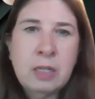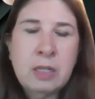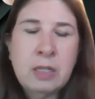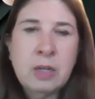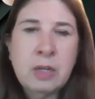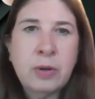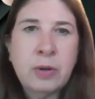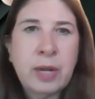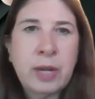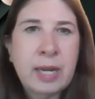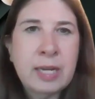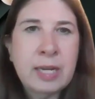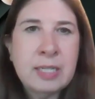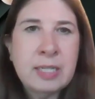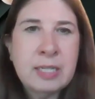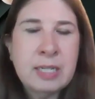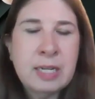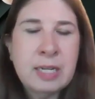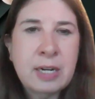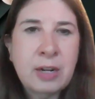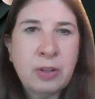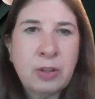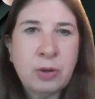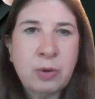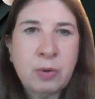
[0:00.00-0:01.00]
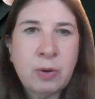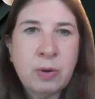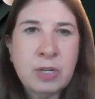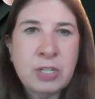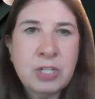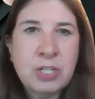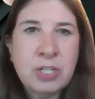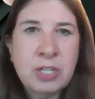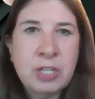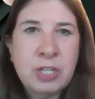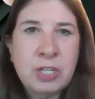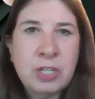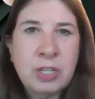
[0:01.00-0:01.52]
Okay, I see another
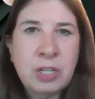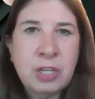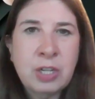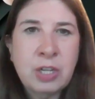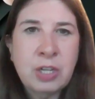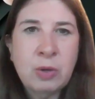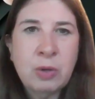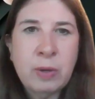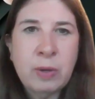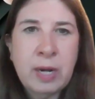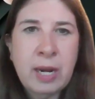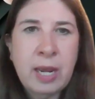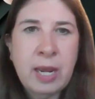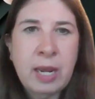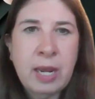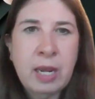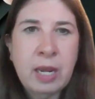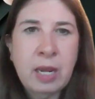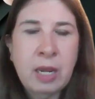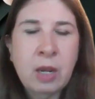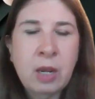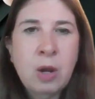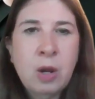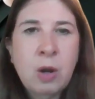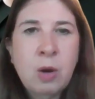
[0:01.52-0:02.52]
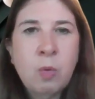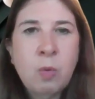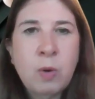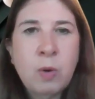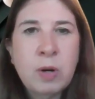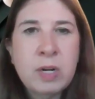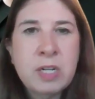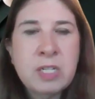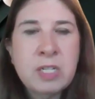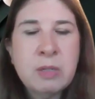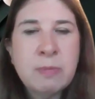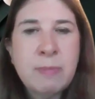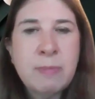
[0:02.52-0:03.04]
question in the Q&A.
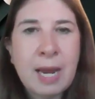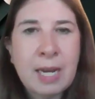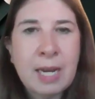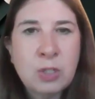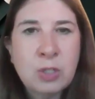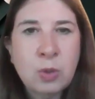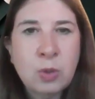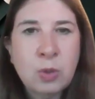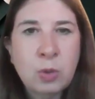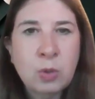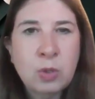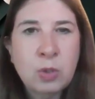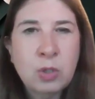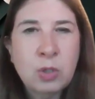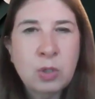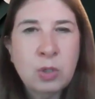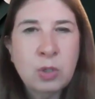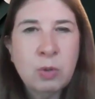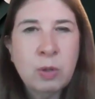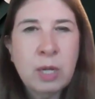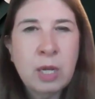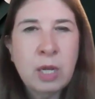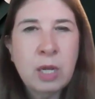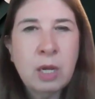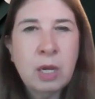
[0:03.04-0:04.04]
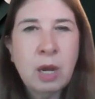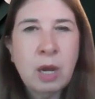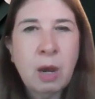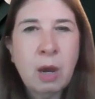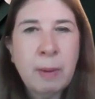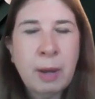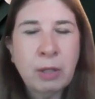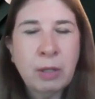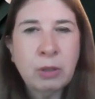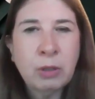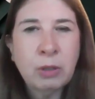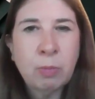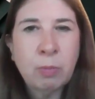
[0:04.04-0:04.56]
What is MaxSold doing
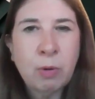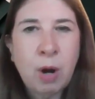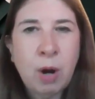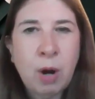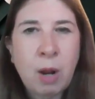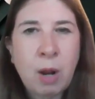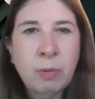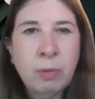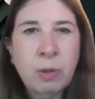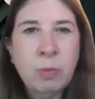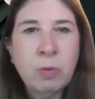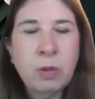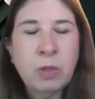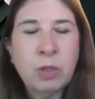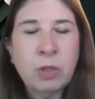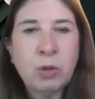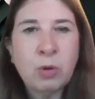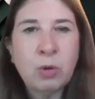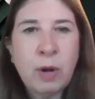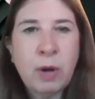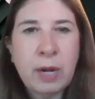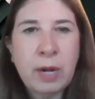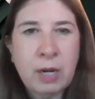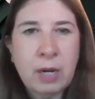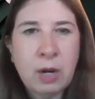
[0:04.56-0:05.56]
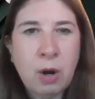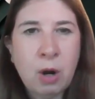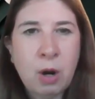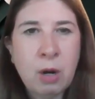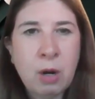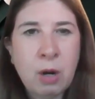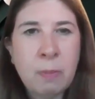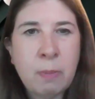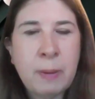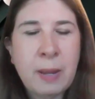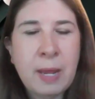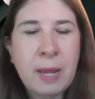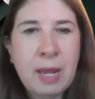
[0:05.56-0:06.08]
about the problem with credit
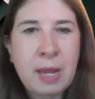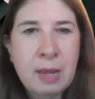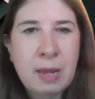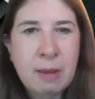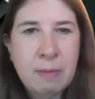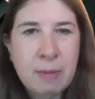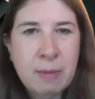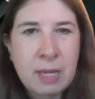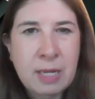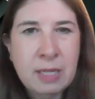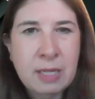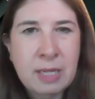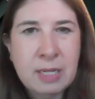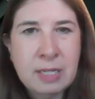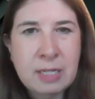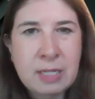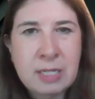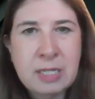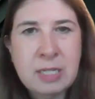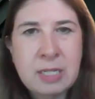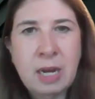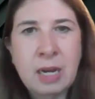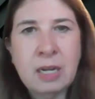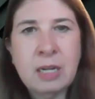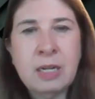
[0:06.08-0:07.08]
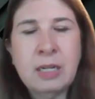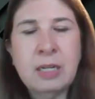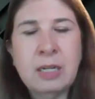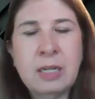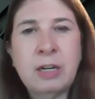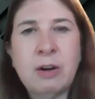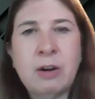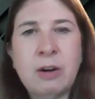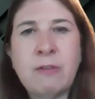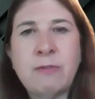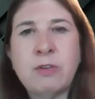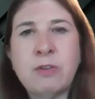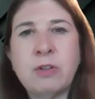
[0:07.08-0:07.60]
card payment that does not
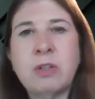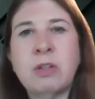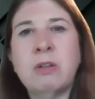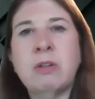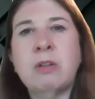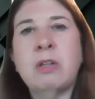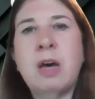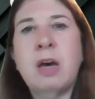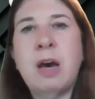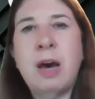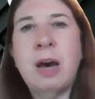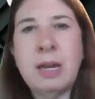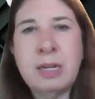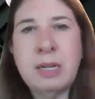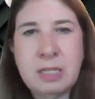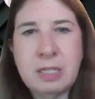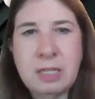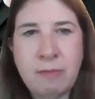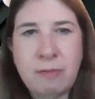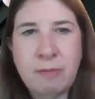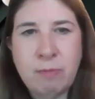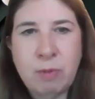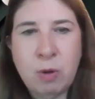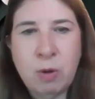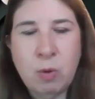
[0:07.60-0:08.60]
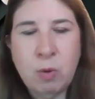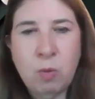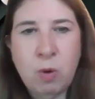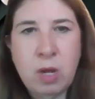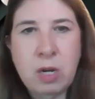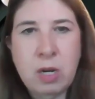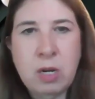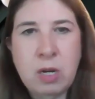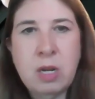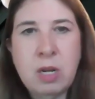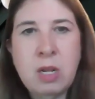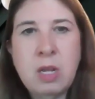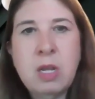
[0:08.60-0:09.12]
clear after the lots have been
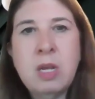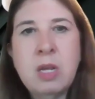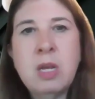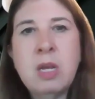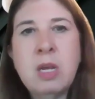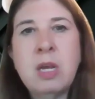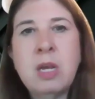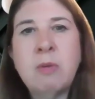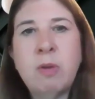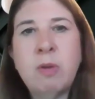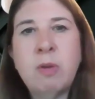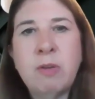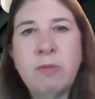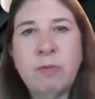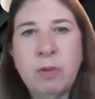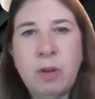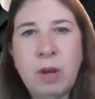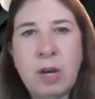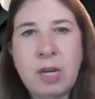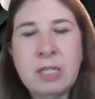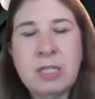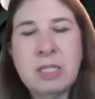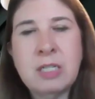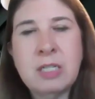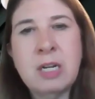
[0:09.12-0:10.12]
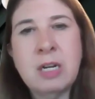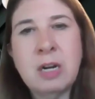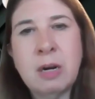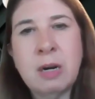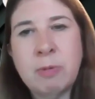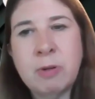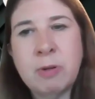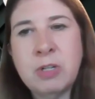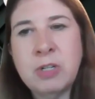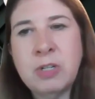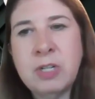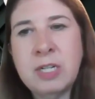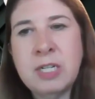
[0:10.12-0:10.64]
won and we've lost an
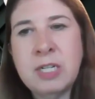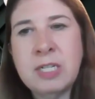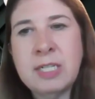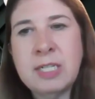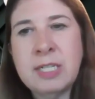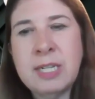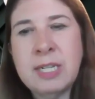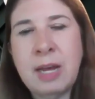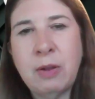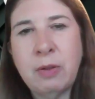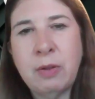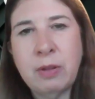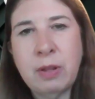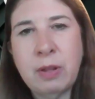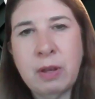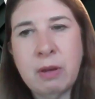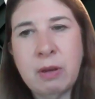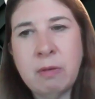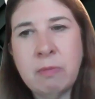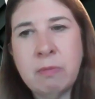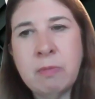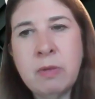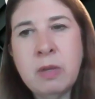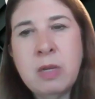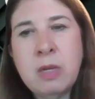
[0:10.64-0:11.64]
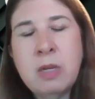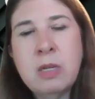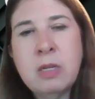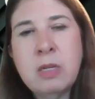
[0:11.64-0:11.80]
opportunity to sell them?